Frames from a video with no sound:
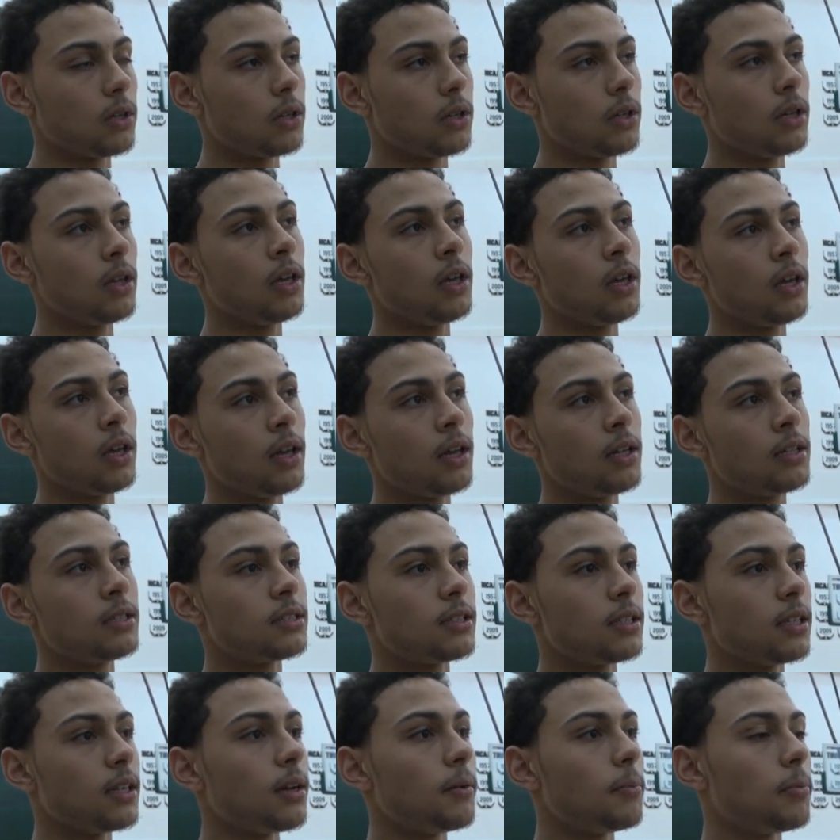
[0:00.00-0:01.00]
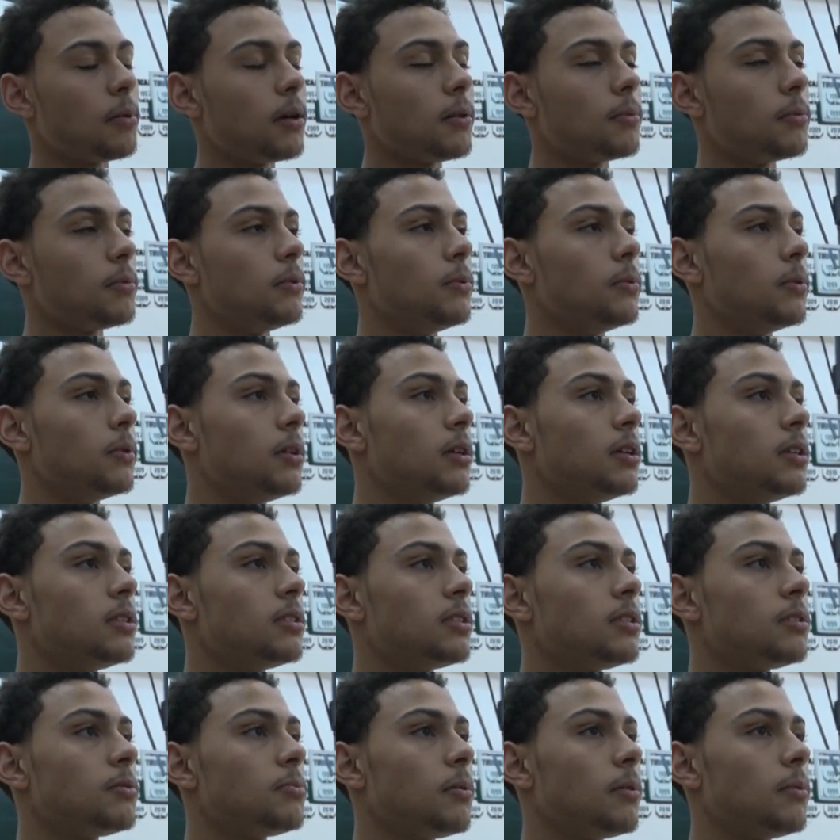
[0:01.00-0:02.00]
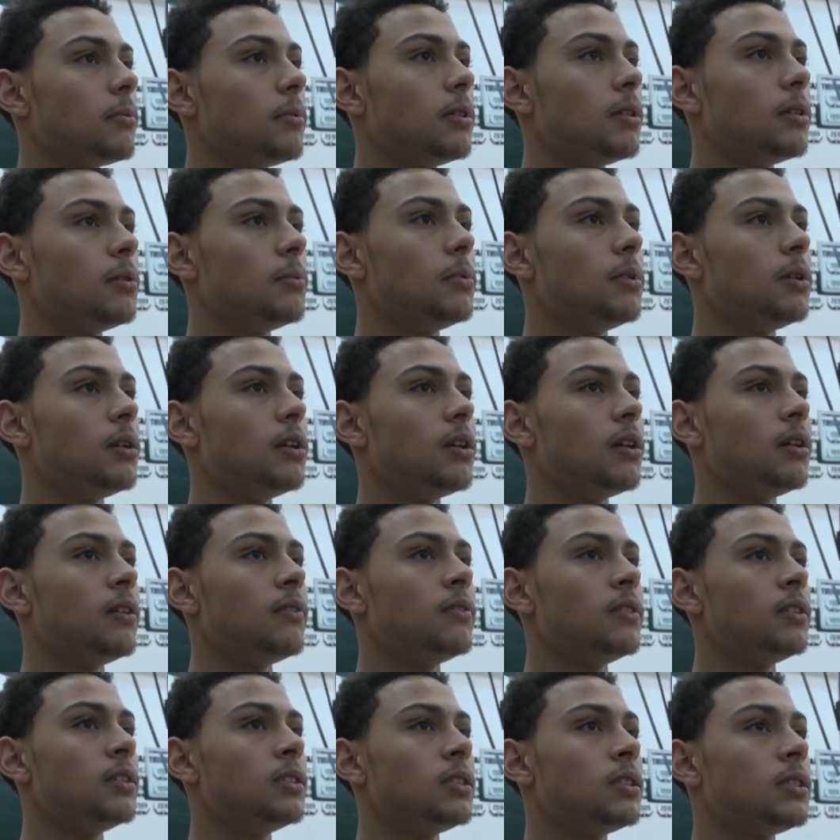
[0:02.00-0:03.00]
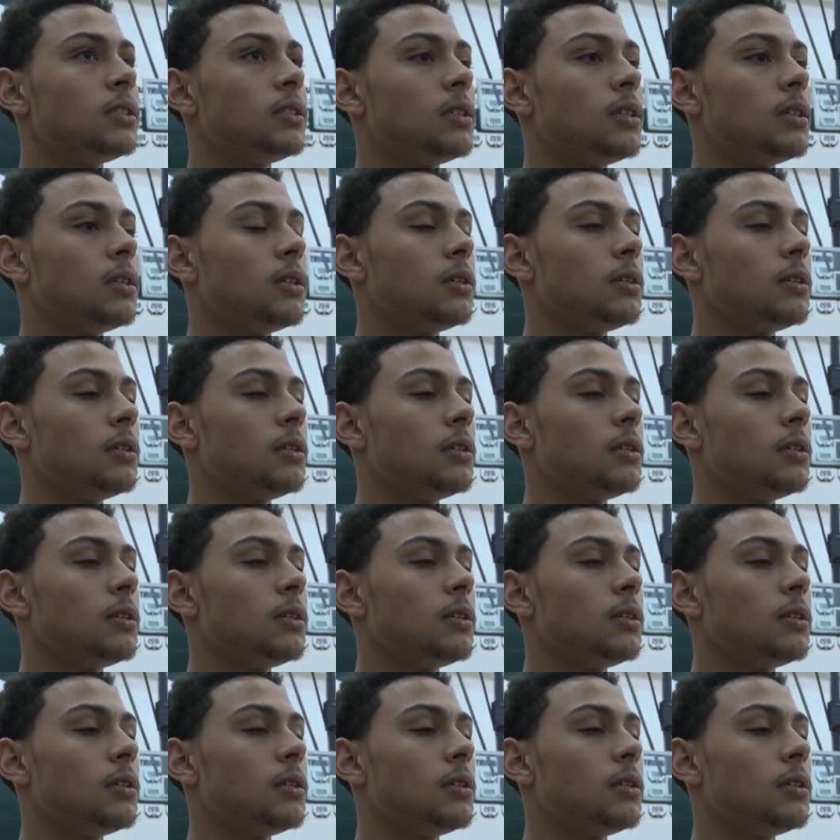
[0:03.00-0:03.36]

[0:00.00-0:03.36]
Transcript: Yeah, I'd say I probably was. I was probably a little bit nervous,